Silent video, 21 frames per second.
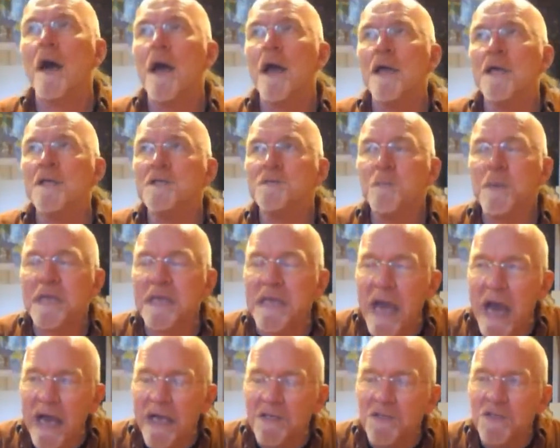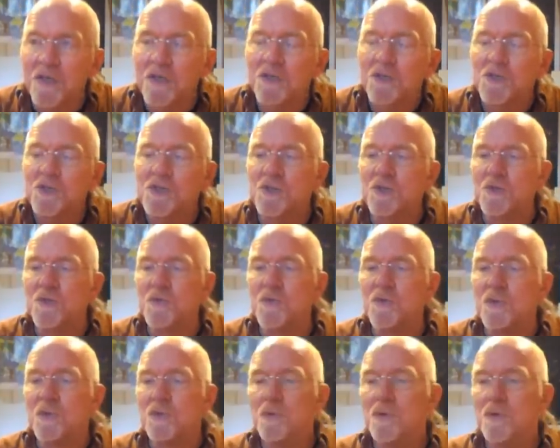it began
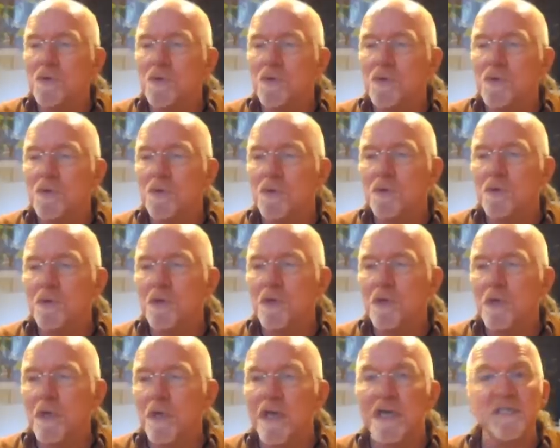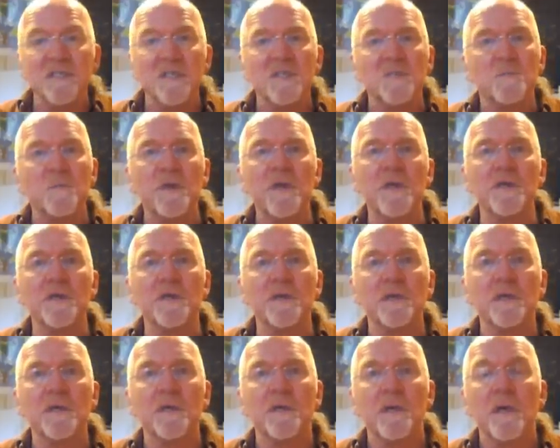to hit its
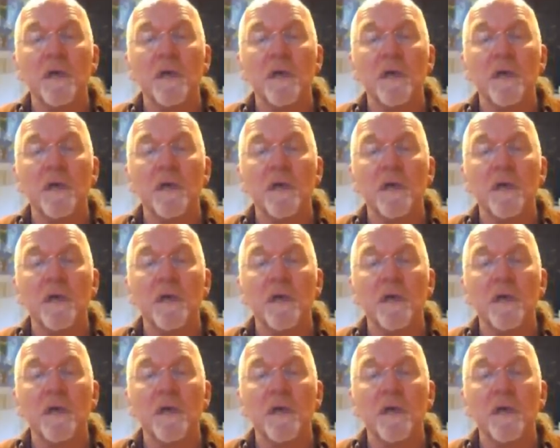peak.